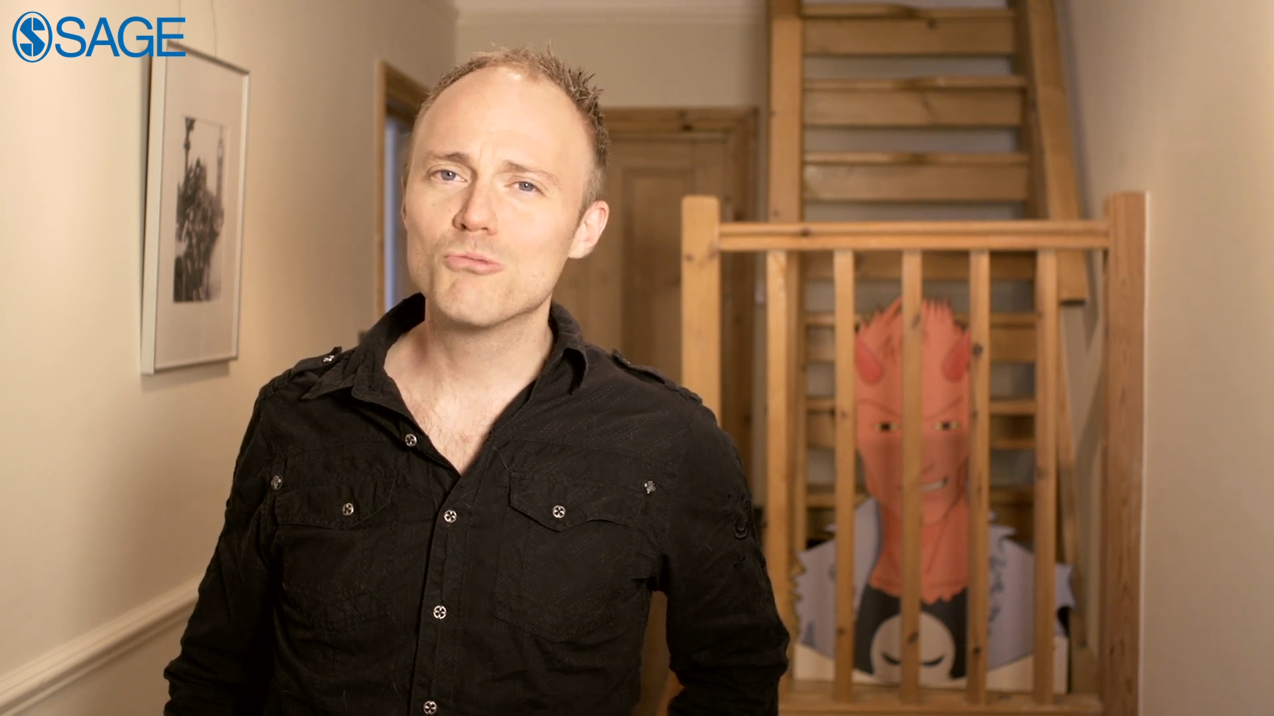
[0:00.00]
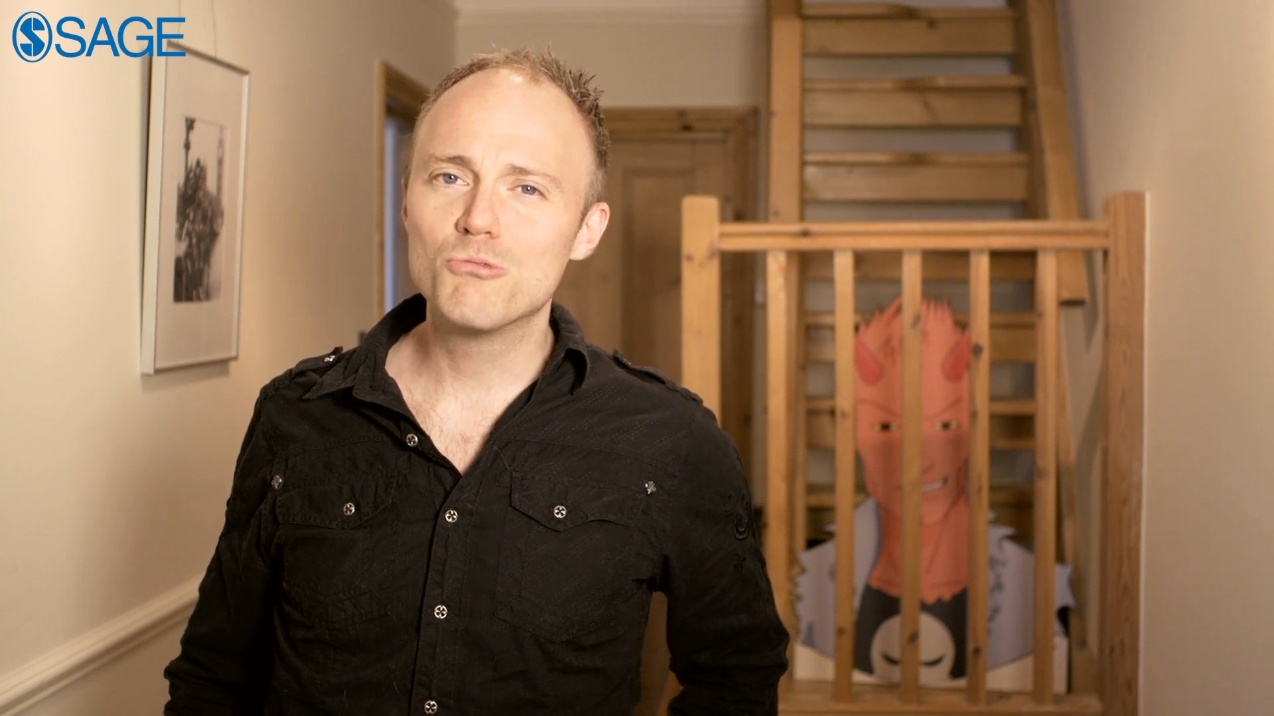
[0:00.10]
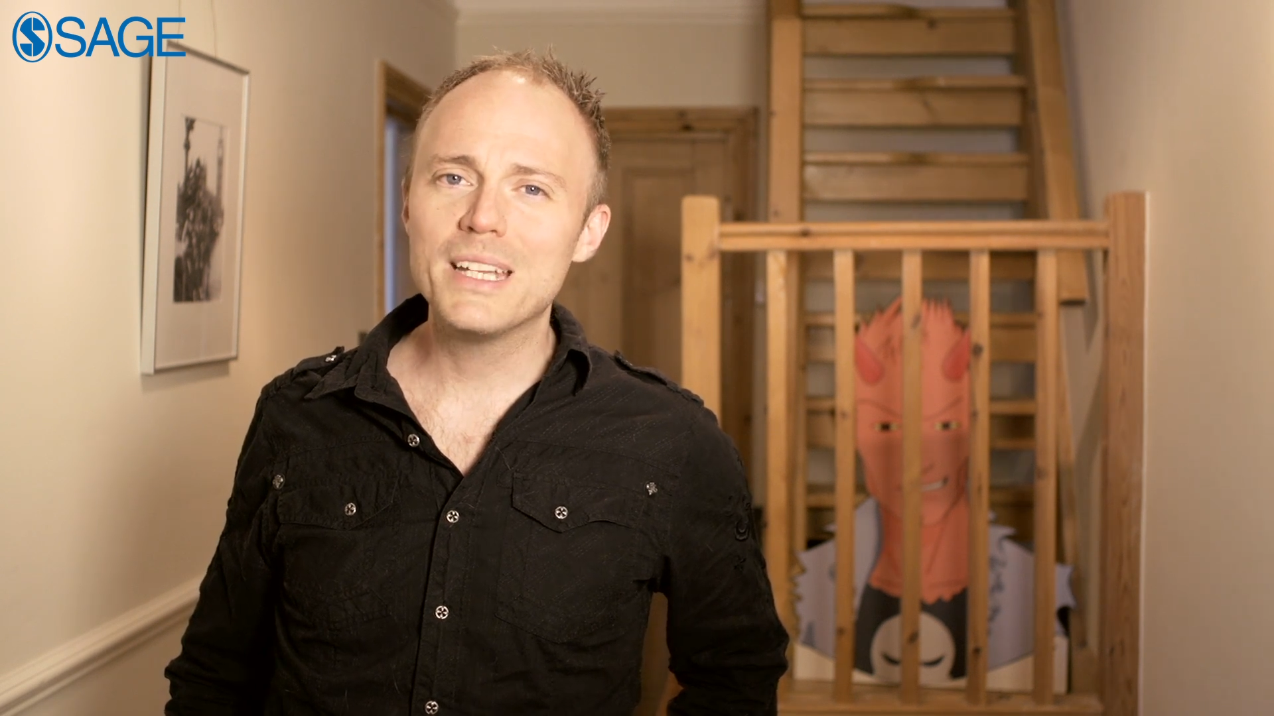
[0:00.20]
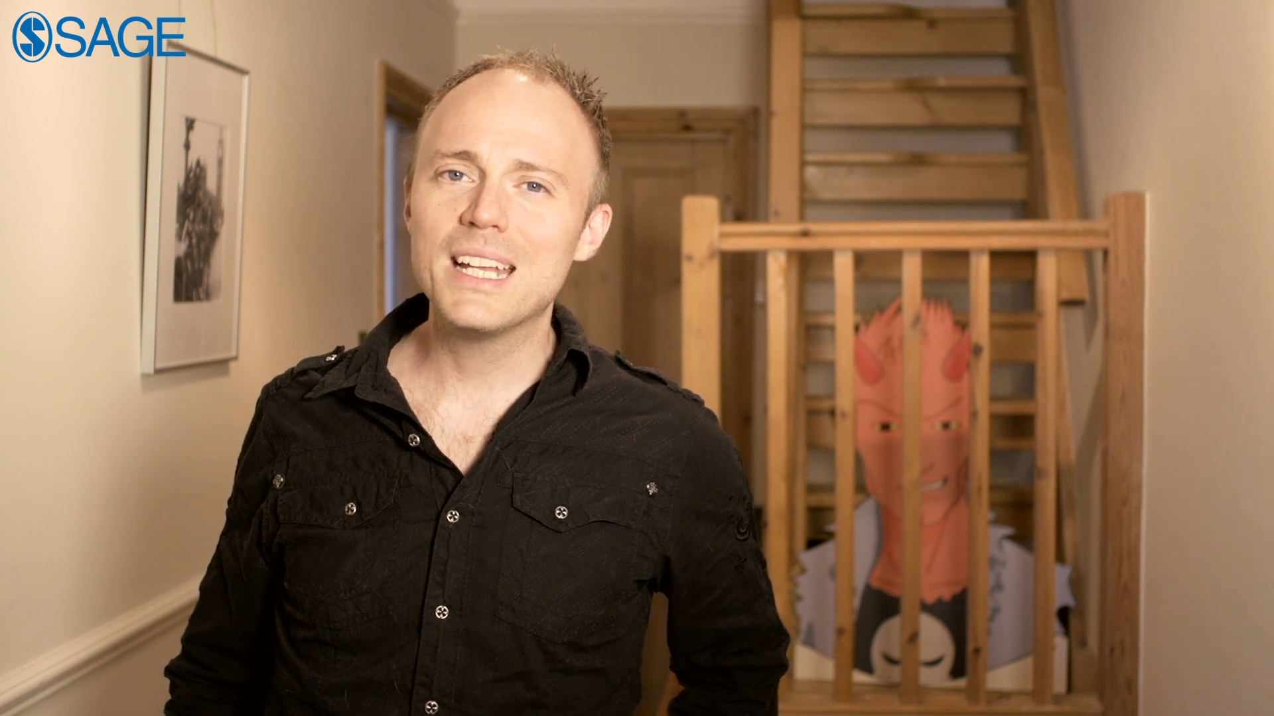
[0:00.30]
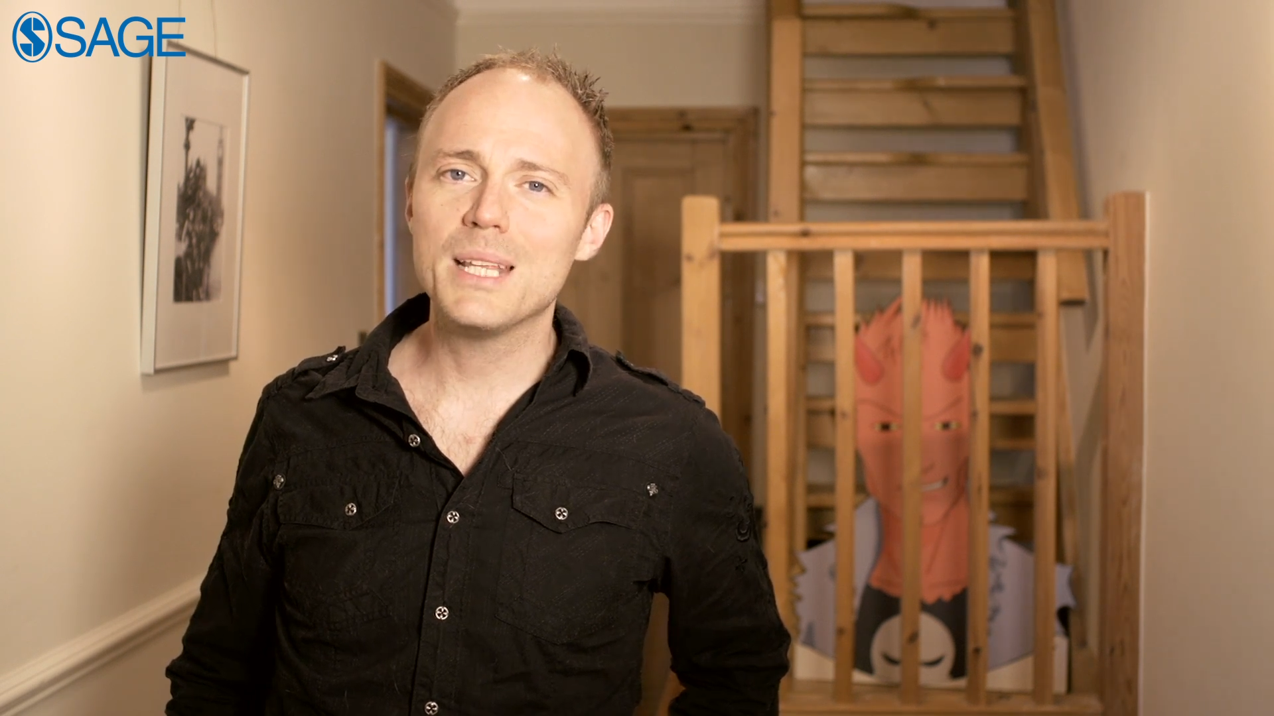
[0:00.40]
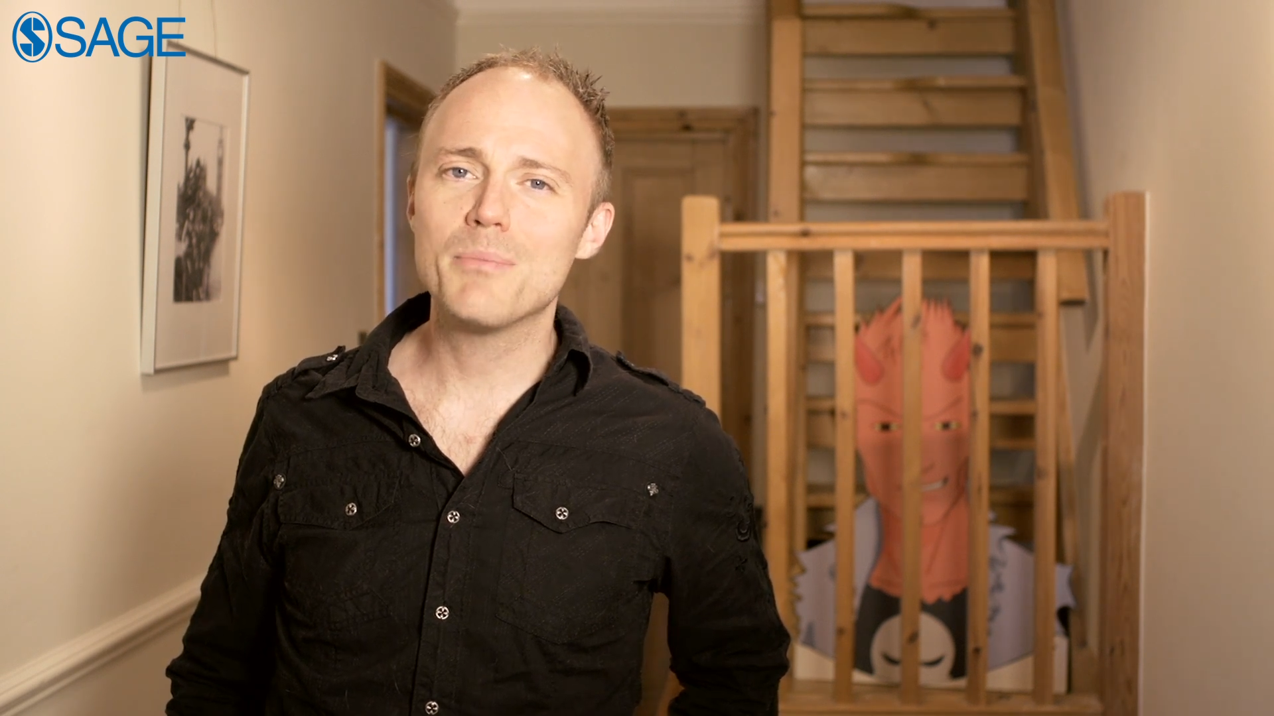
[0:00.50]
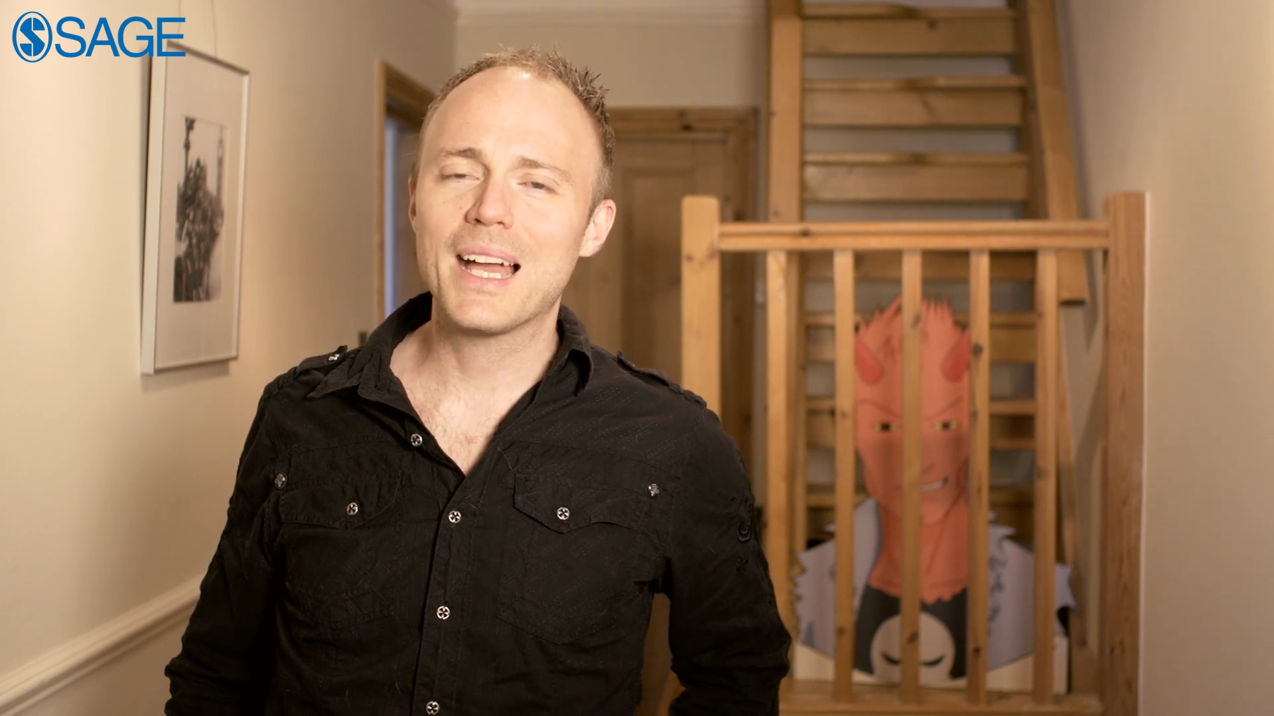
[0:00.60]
really